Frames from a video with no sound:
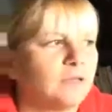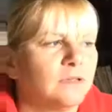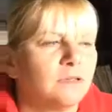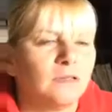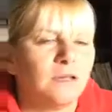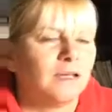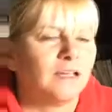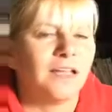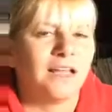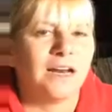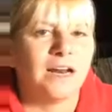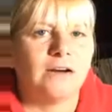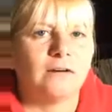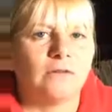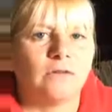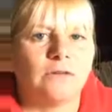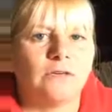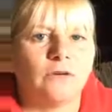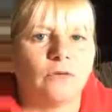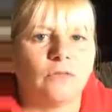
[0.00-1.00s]
again, I
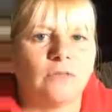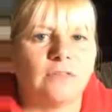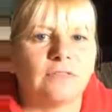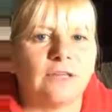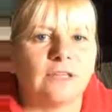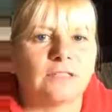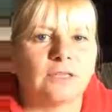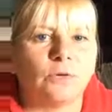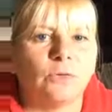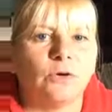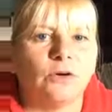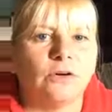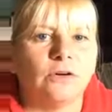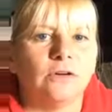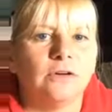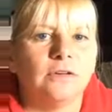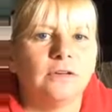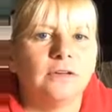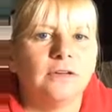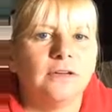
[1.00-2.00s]
don't know that that's a word.
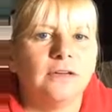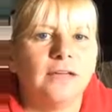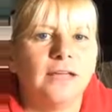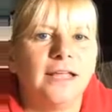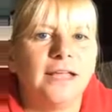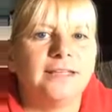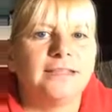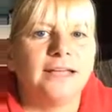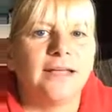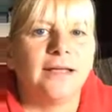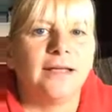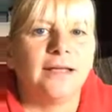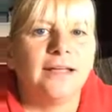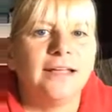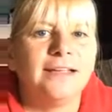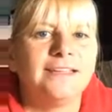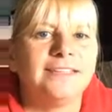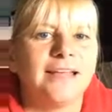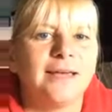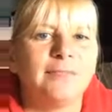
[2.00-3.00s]
Hey, De
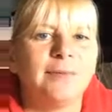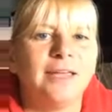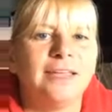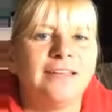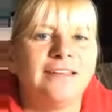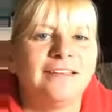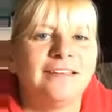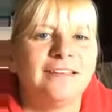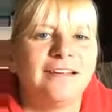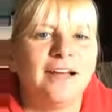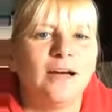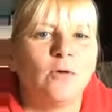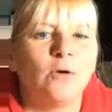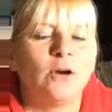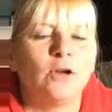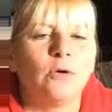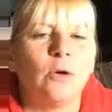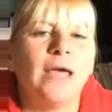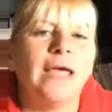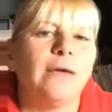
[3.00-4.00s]
Debbie, how are
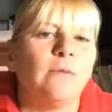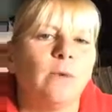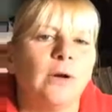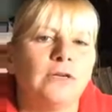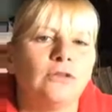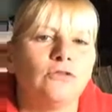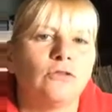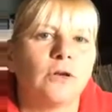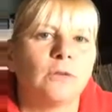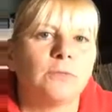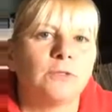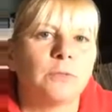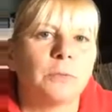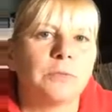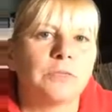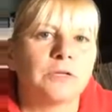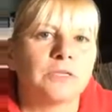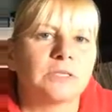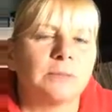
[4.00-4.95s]
you? Hey, why don't you come swim with us at